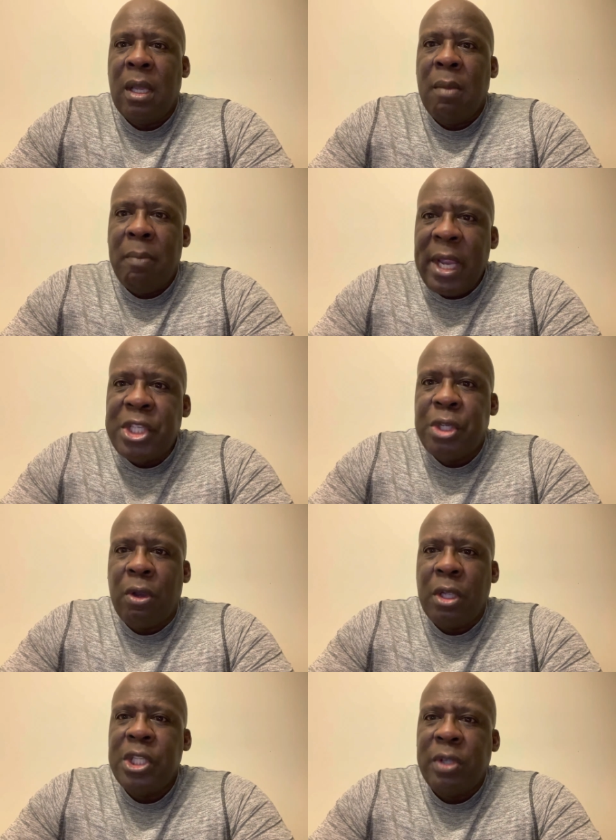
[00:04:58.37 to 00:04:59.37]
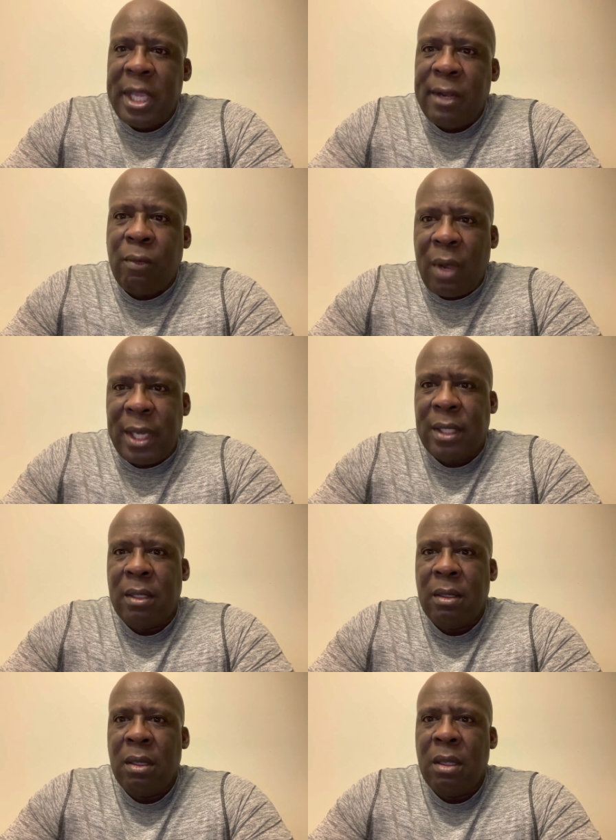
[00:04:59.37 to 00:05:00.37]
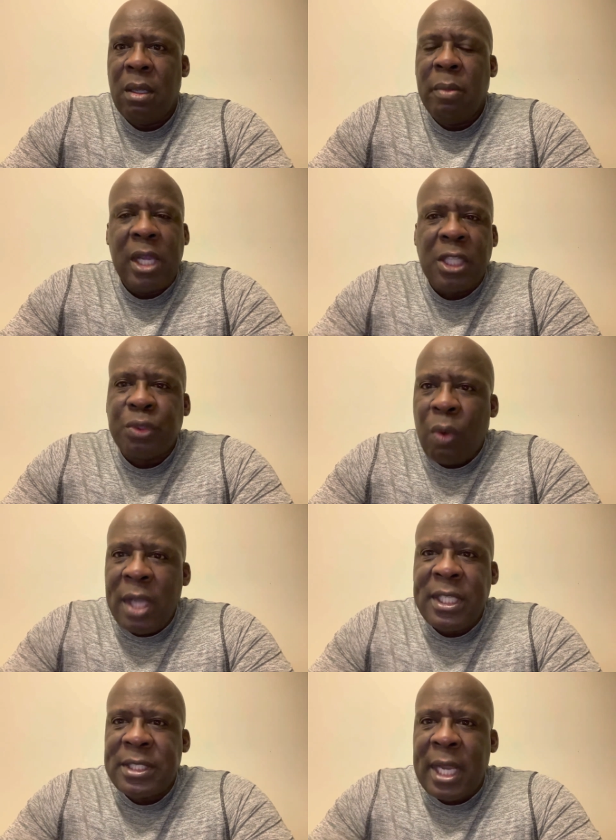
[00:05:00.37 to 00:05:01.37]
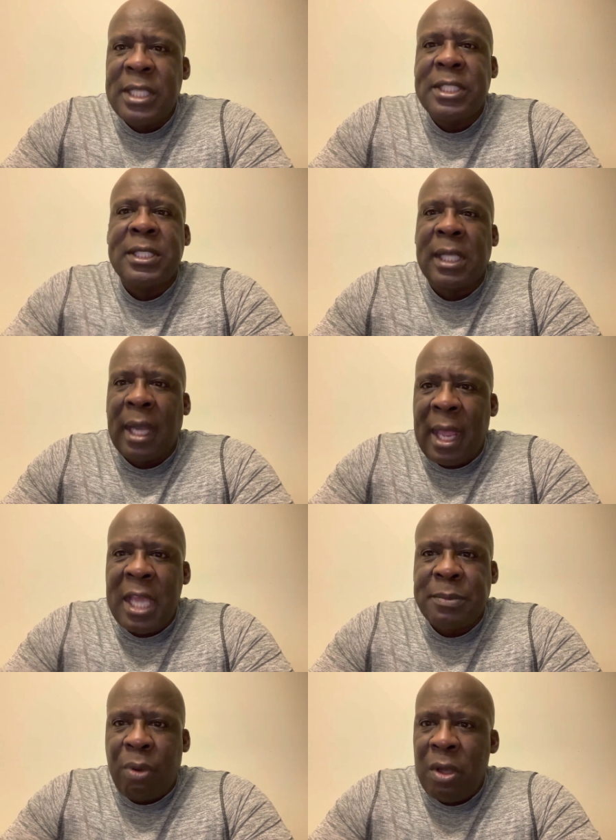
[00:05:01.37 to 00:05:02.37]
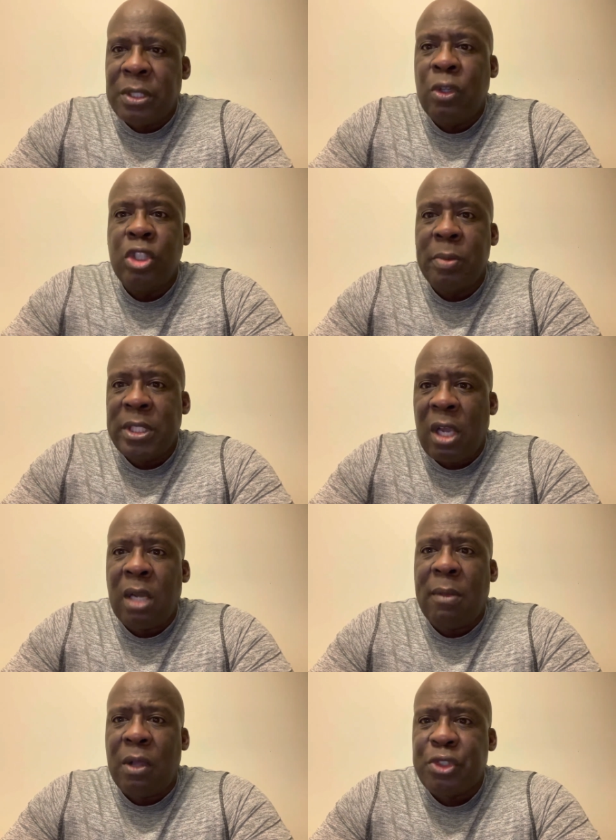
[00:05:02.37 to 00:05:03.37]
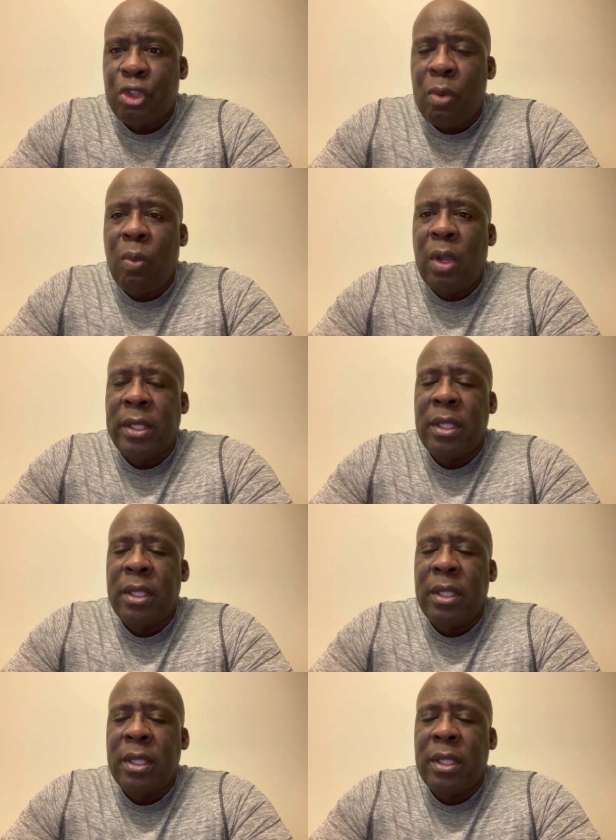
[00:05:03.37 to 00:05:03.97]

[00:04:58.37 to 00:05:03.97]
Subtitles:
make sure you get it right. Because Ron DeSantis is the last person who should be talking about someone